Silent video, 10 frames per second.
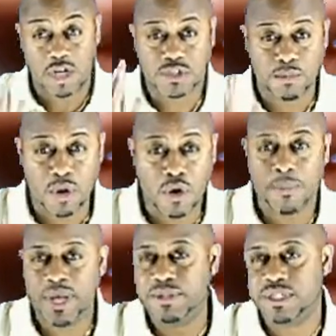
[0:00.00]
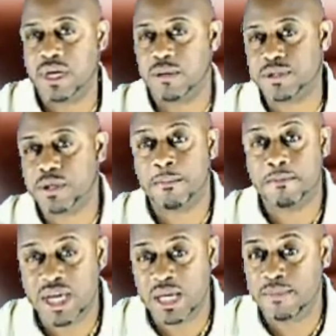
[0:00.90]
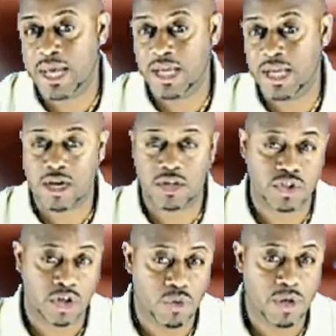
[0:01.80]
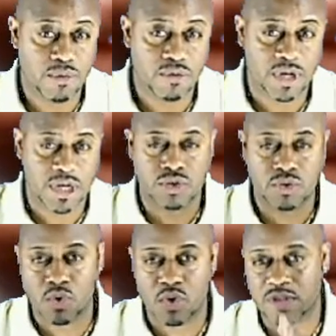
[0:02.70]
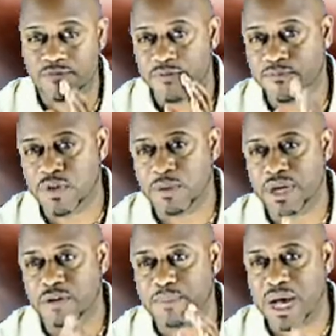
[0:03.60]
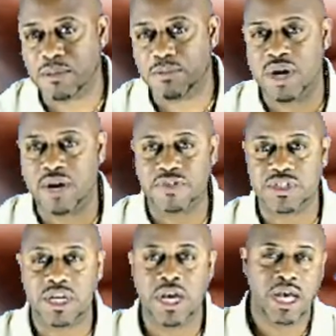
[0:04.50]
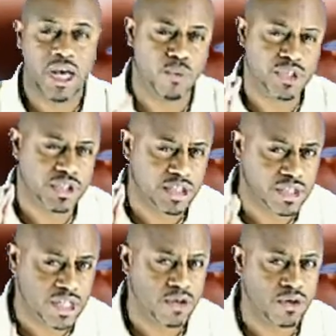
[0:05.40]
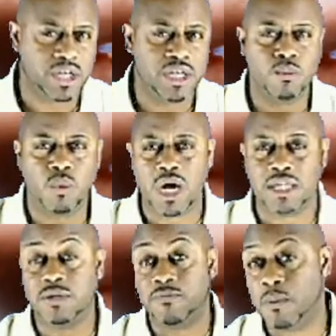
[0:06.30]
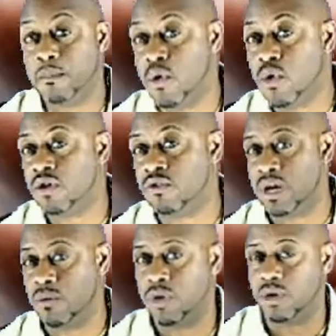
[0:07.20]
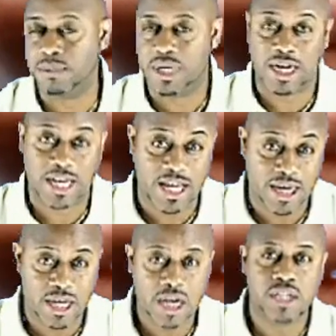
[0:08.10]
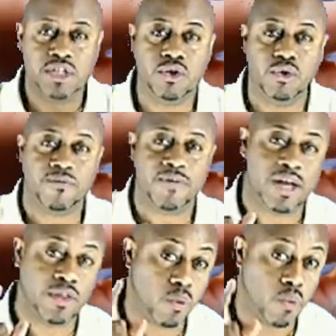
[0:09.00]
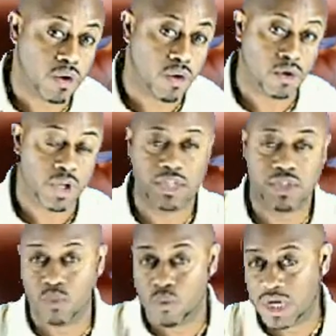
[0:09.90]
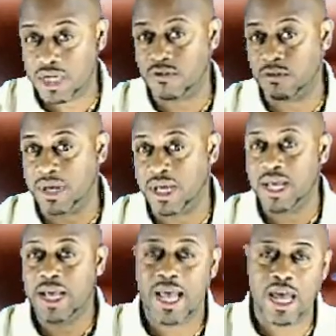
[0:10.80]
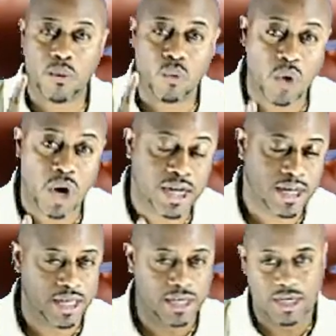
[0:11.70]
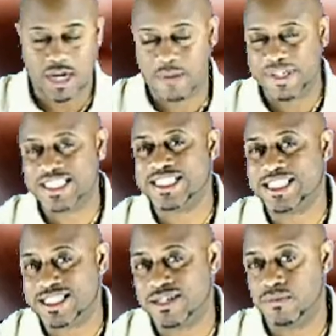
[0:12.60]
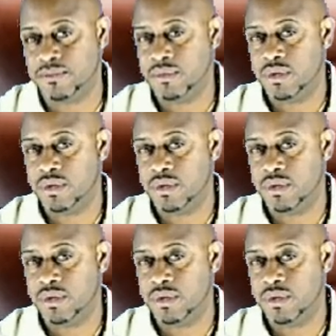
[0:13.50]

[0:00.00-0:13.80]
are small baby steps being made that are slowly moving us toward the fulfillment of Bible prophecy, and we should continue to keep watch for more groundwork being laid to unify the world into one government and one economic system.